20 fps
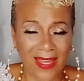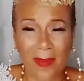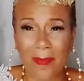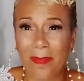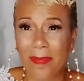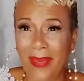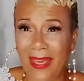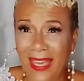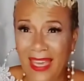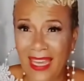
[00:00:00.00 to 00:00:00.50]

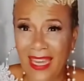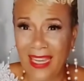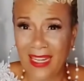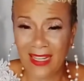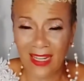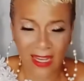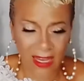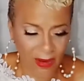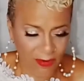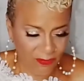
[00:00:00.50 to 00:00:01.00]
that
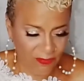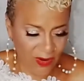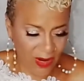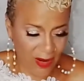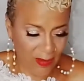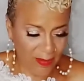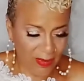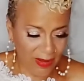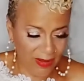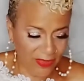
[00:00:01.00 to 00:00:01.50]
pain
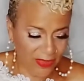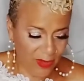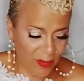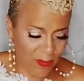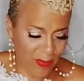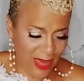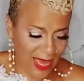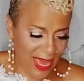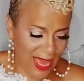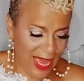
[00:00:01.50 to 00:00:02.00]
from the
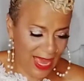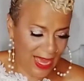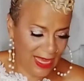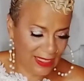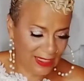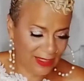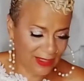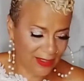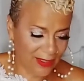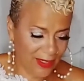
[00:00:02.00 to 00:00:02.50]

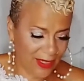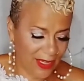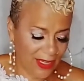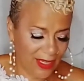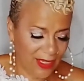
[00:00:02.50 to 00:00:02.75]
past.